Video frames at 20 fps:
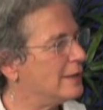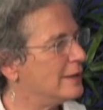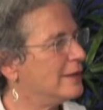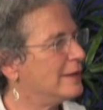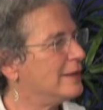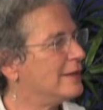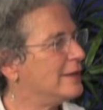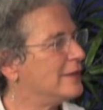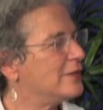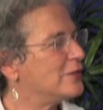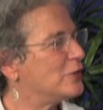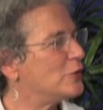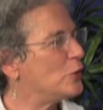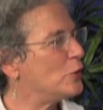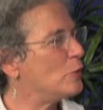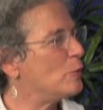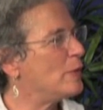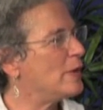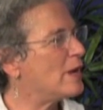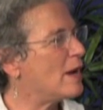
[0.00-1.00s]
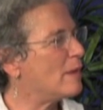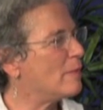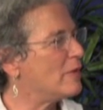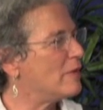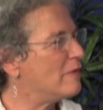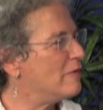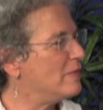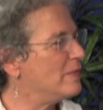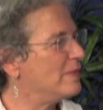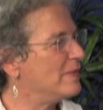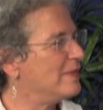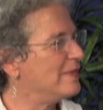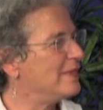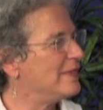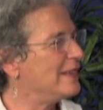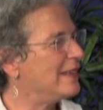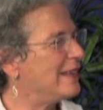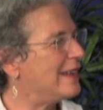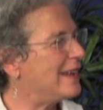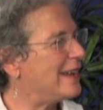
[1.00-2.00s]
Right. So you become the,
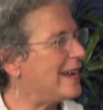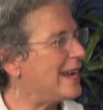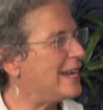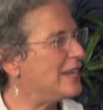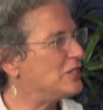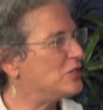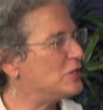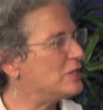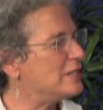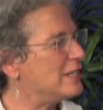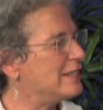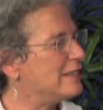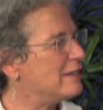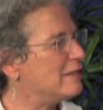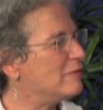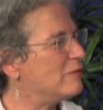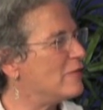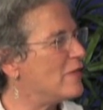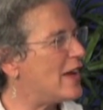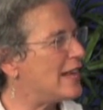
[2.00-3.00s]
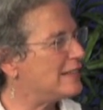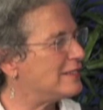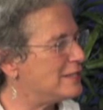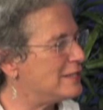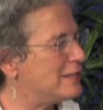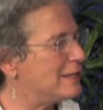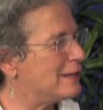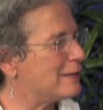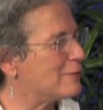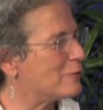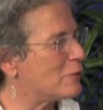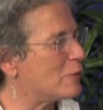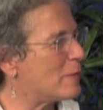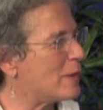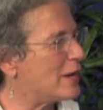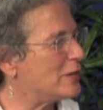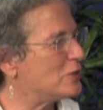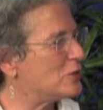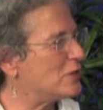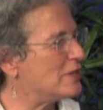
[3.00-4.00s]
the agency that vets the
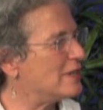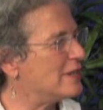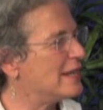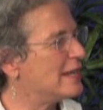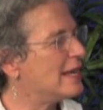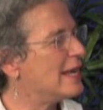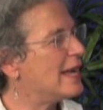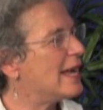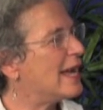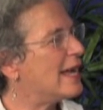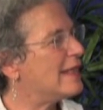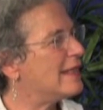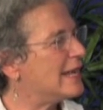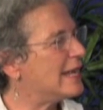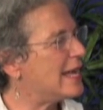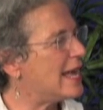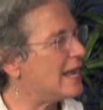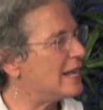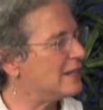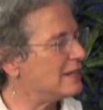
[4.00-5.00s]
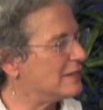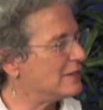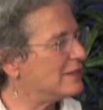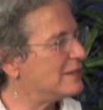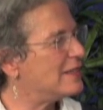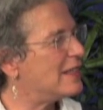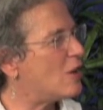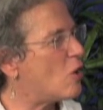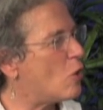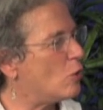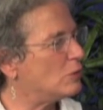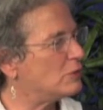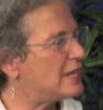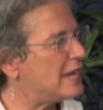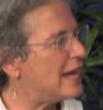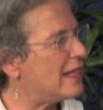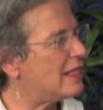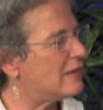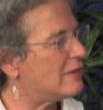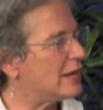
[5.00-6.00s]
information, and again, the whole
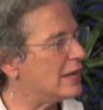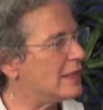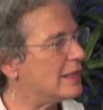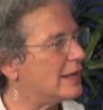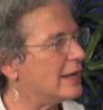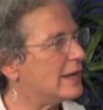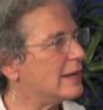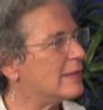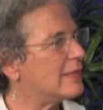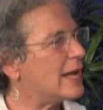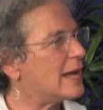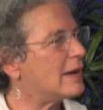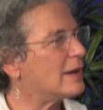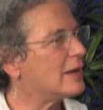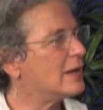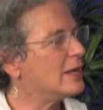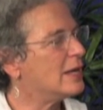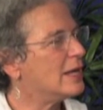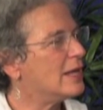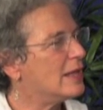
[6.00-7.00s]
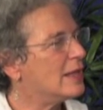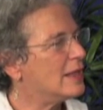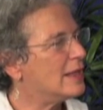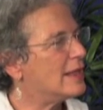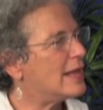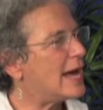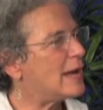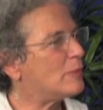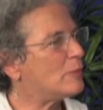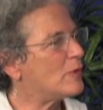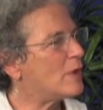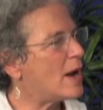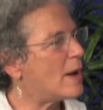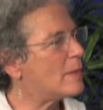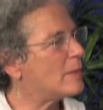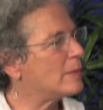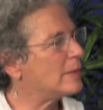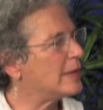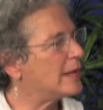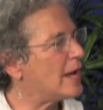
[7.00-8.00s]
tailoring thing that that
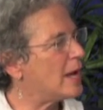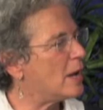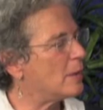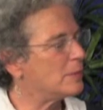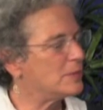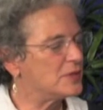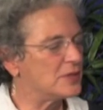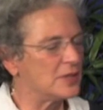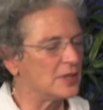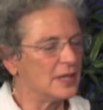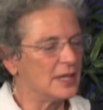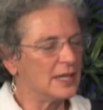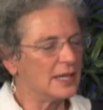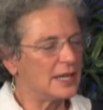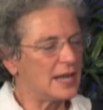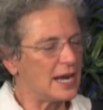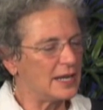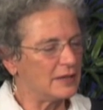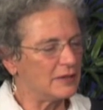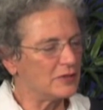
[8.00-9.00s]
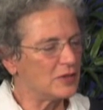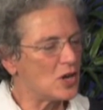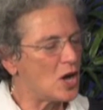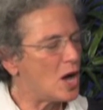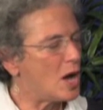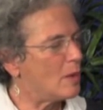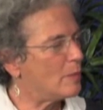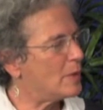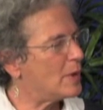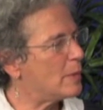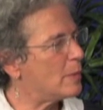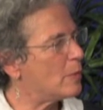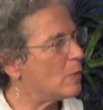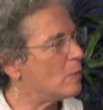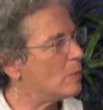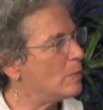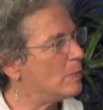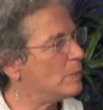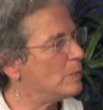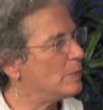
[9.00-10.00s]
probably helps kind of calm people
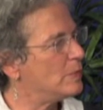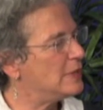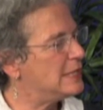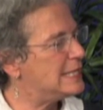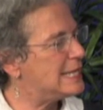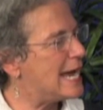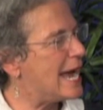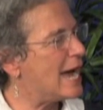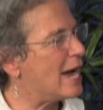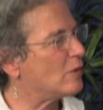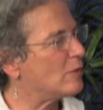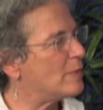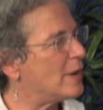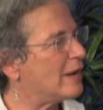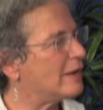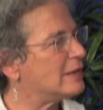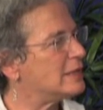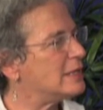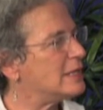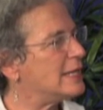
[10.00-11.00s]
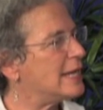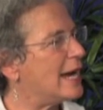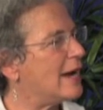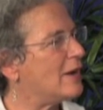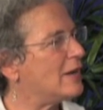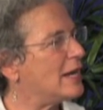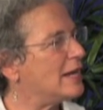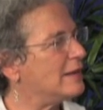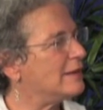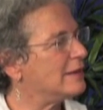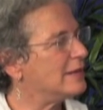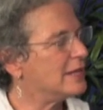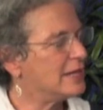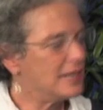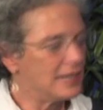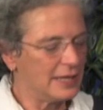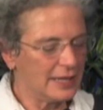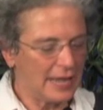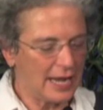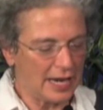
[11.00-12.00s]
down, parents down, and
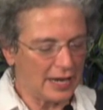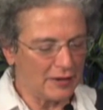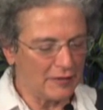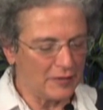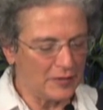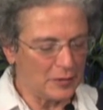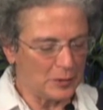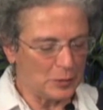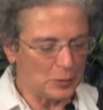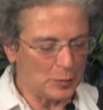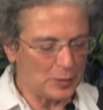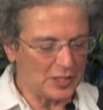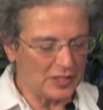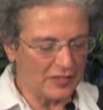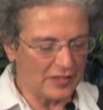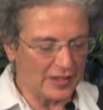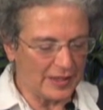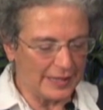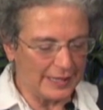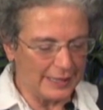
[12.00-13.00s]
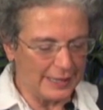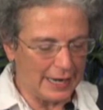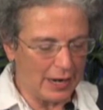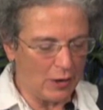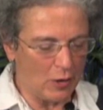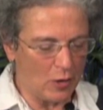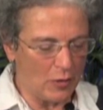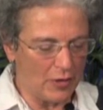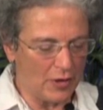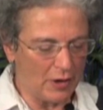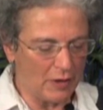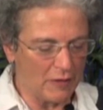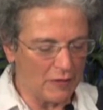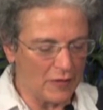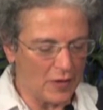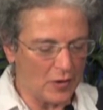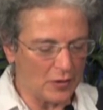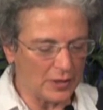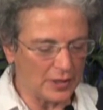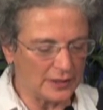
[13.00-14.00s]
kind of specifically narrow their
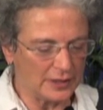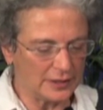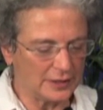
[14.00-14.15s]
focus.